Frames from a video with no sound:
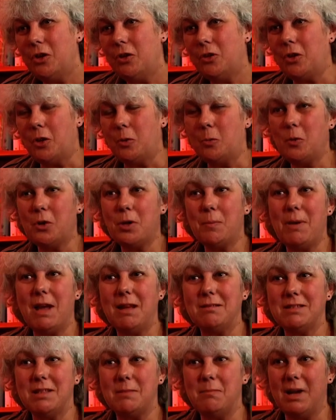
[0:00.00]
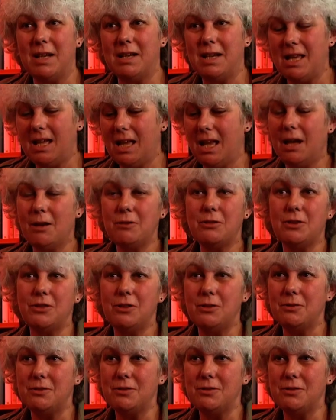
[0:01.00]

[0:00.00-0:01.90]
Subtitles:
You know, what about the money? How can you